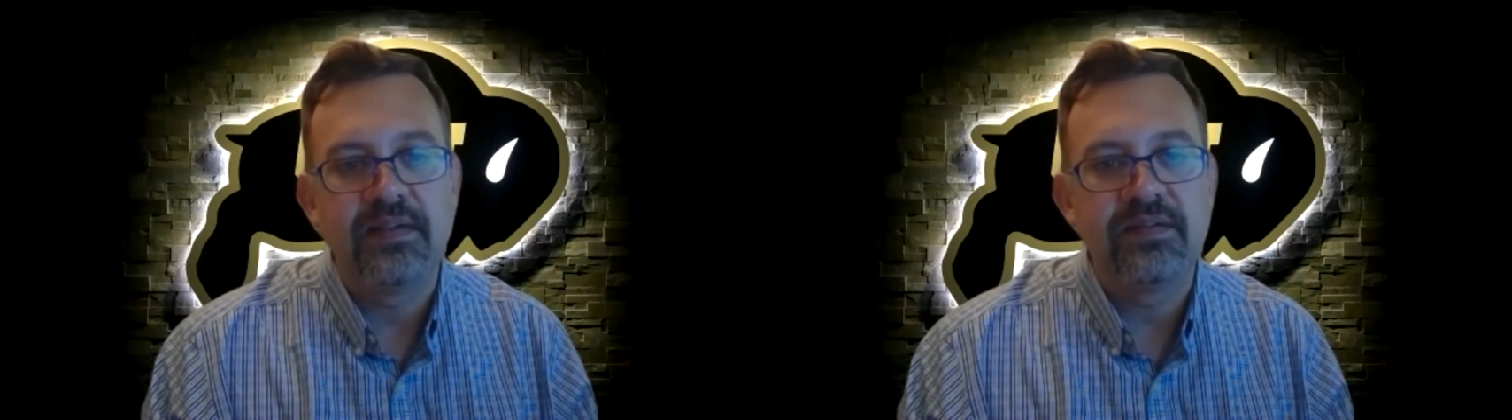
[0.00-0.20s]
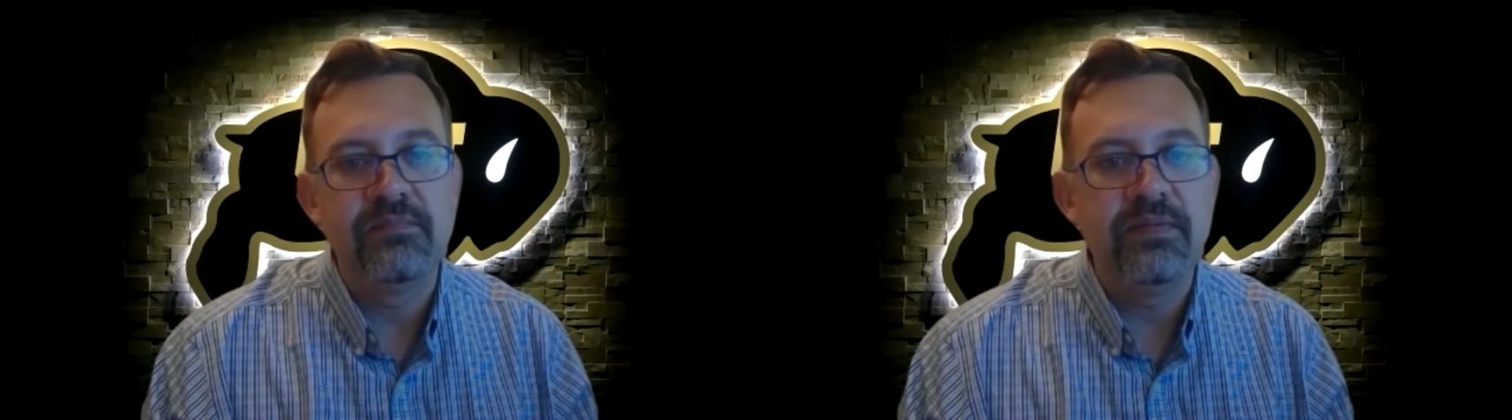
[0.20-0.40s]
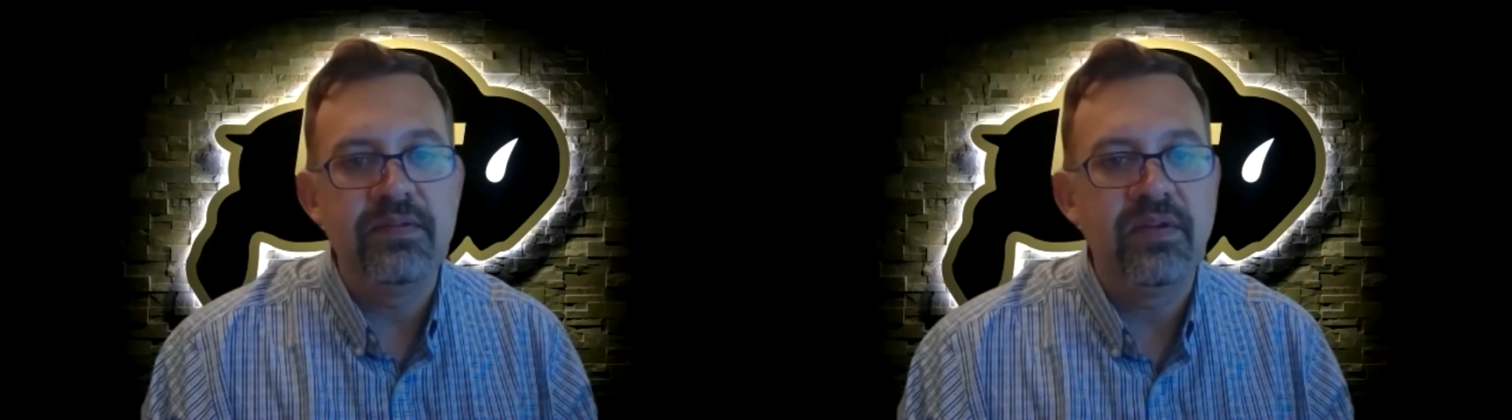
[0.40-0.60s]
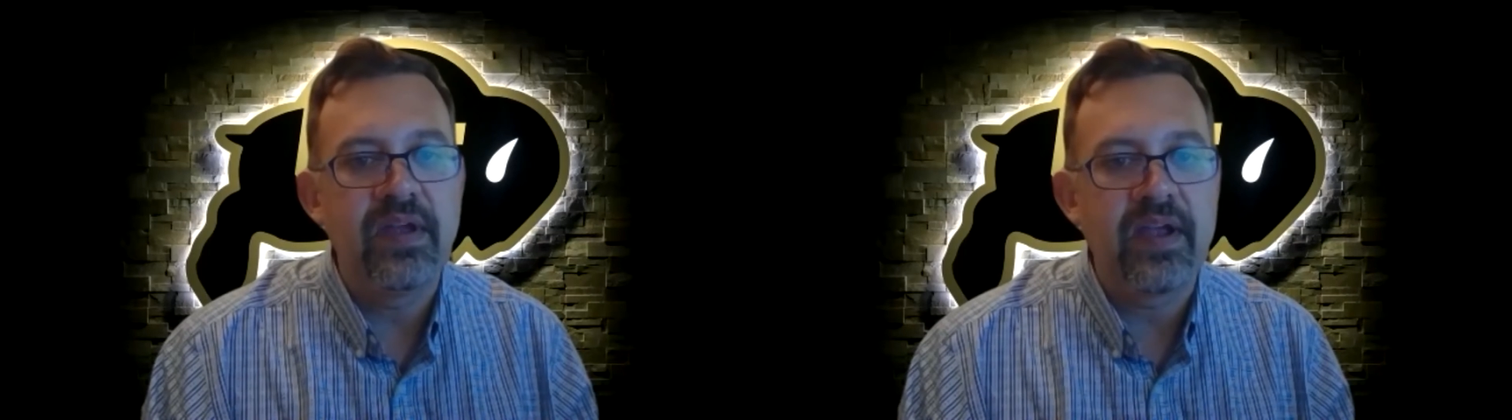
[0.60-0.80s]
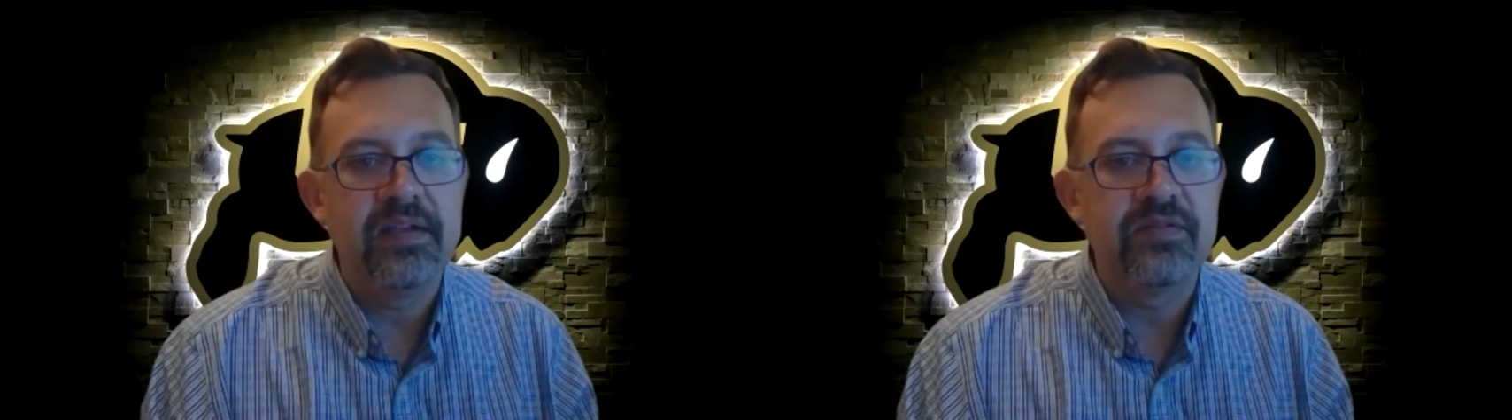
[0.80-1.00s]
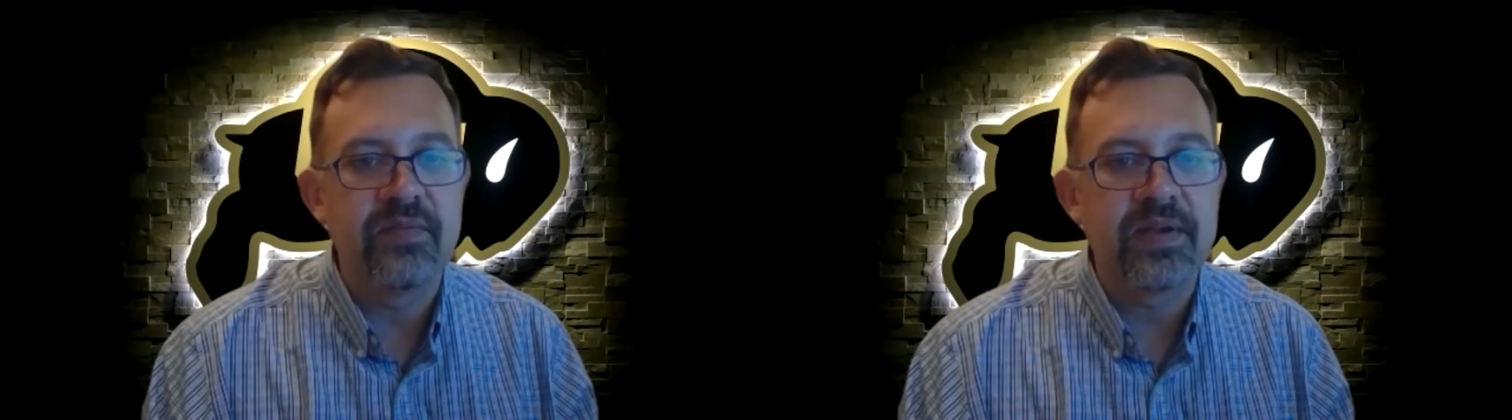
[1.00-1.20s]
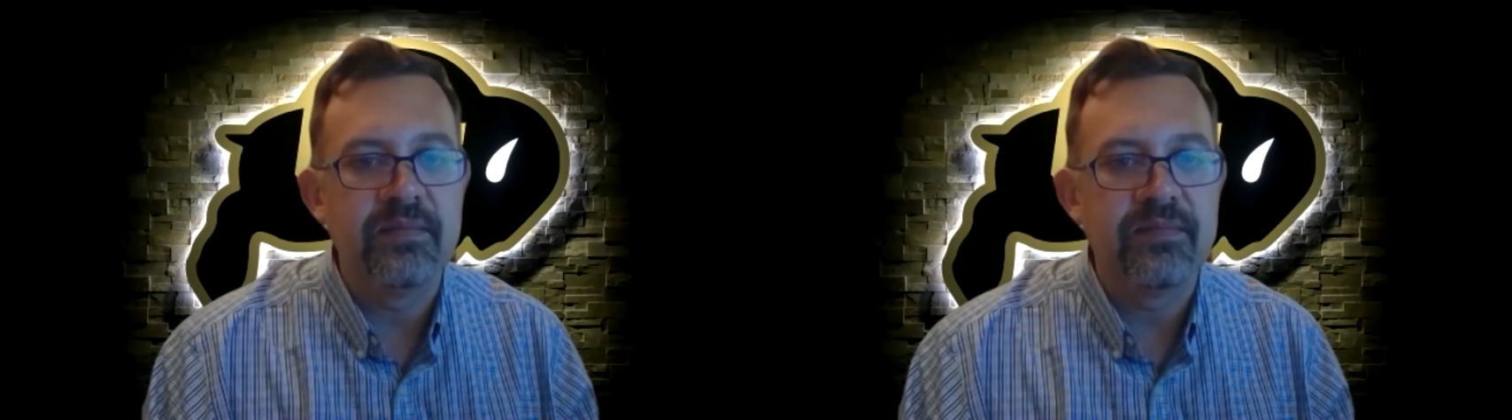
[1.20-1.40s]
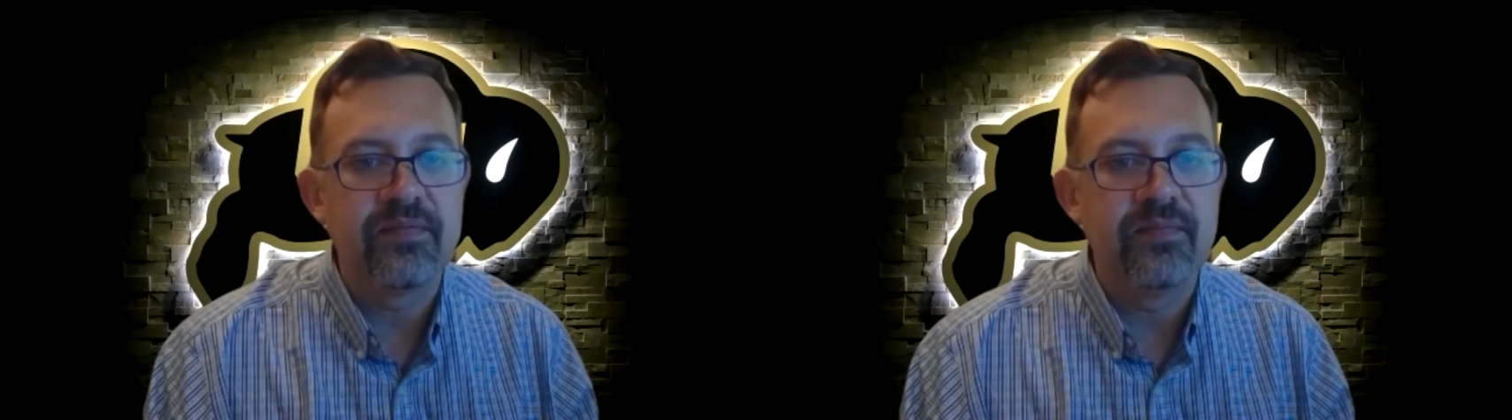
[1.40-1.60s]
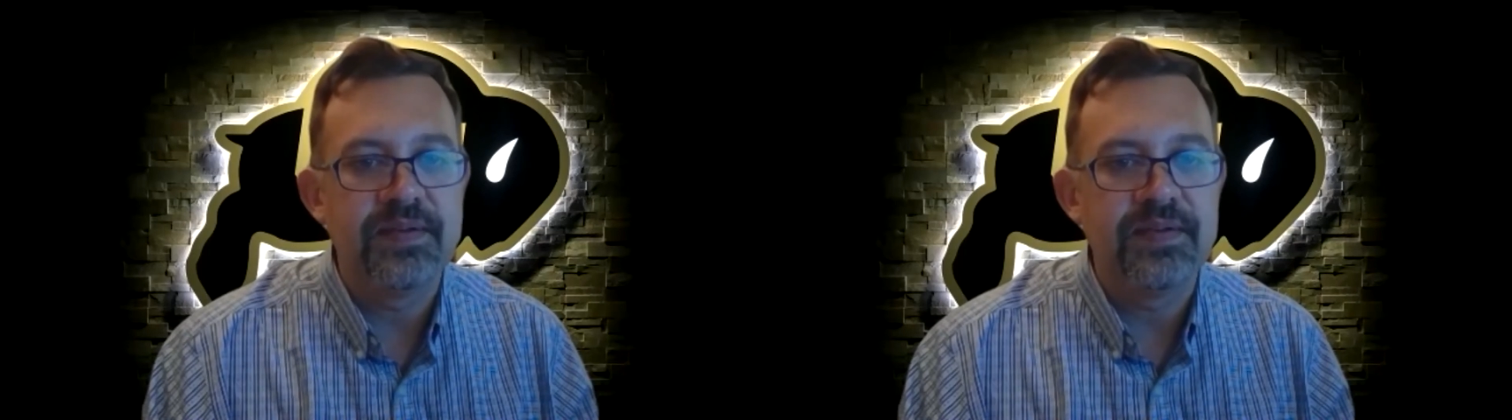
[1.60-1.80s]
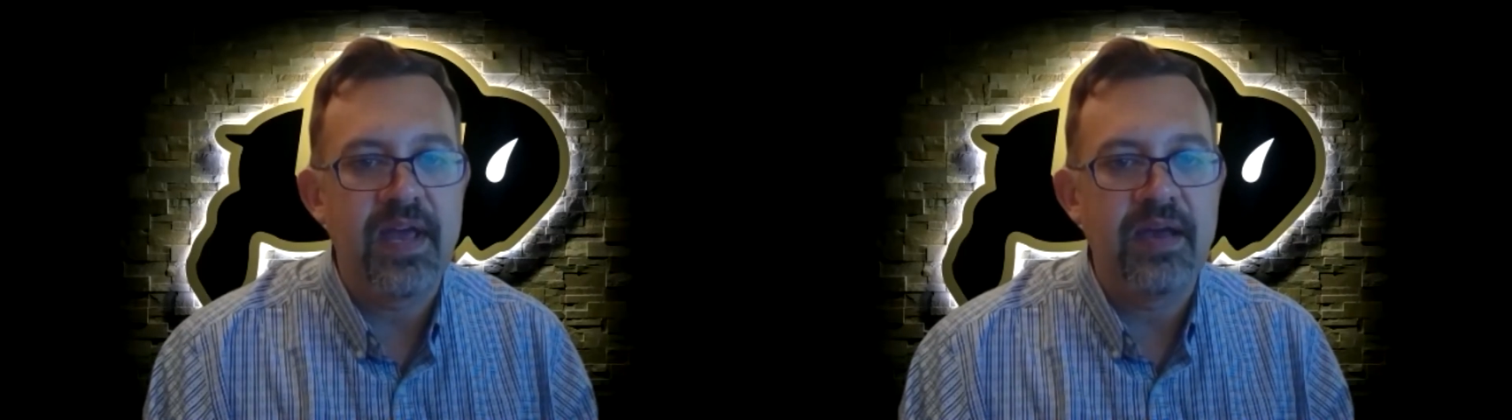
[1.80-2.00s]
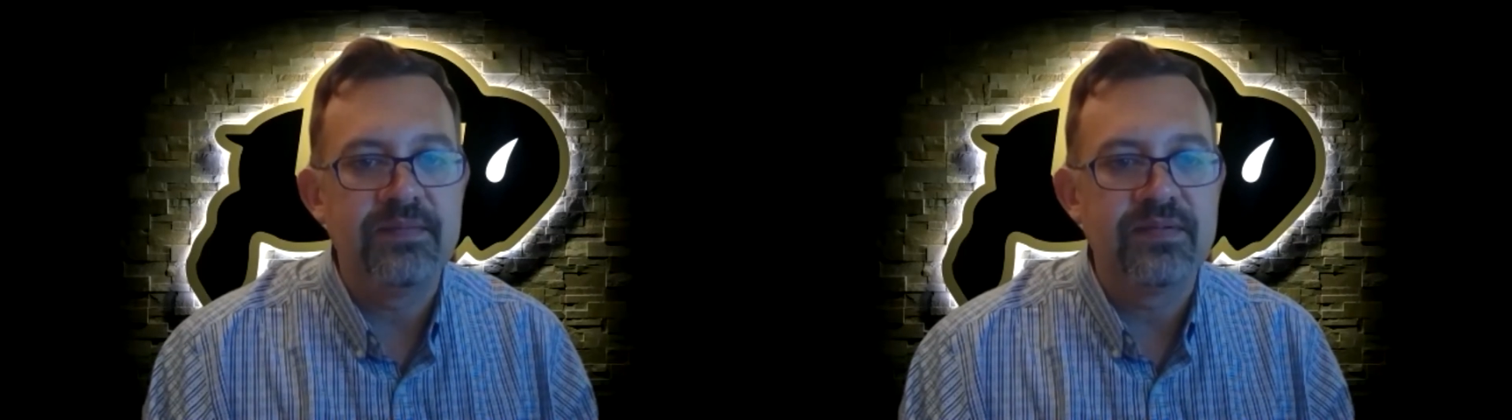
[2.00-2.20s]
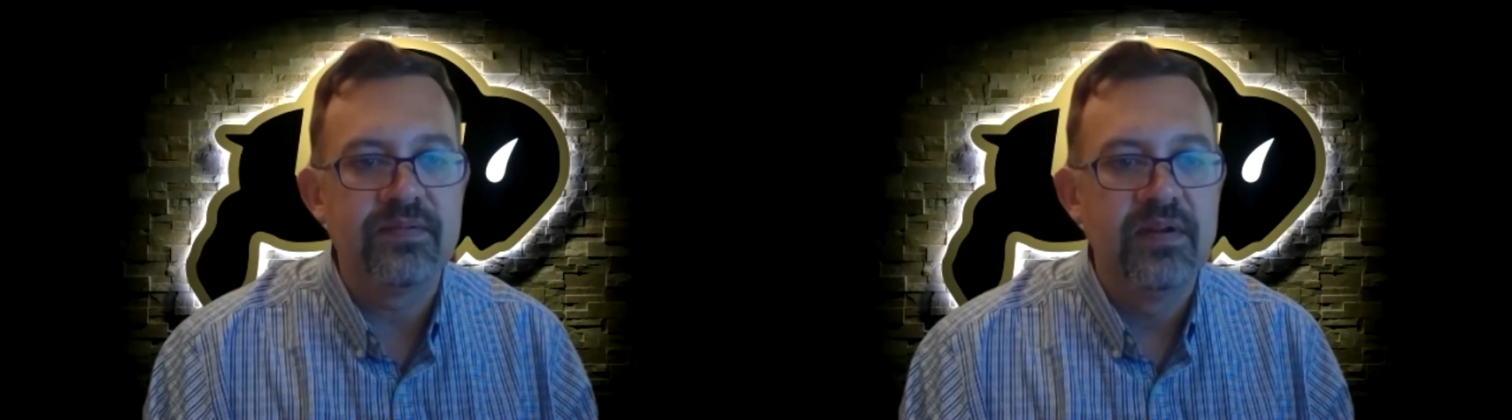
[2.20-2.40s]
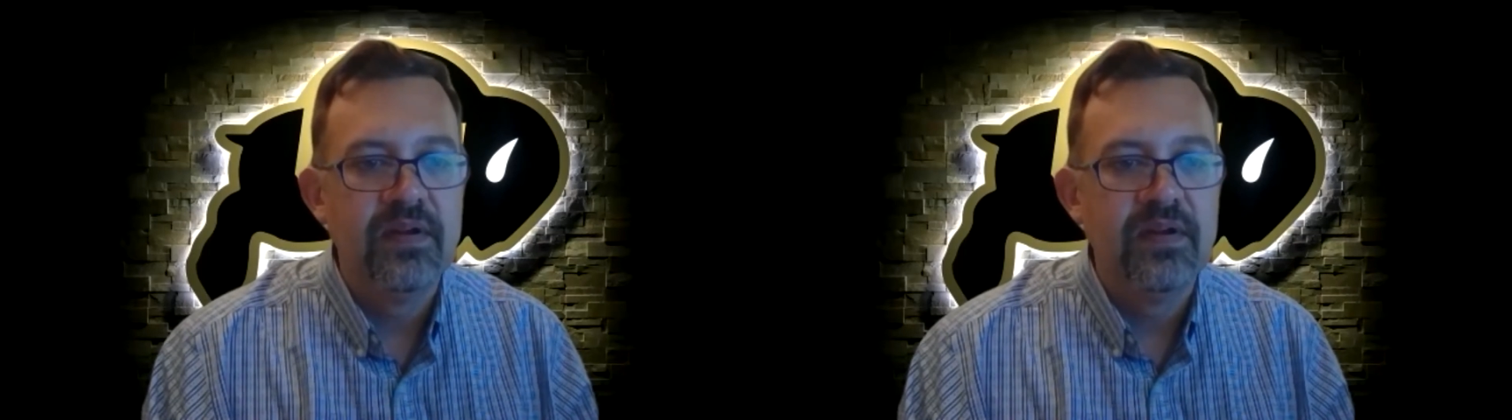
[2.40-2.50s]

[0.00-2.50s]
So maybe you can kind of direct them through what tabs or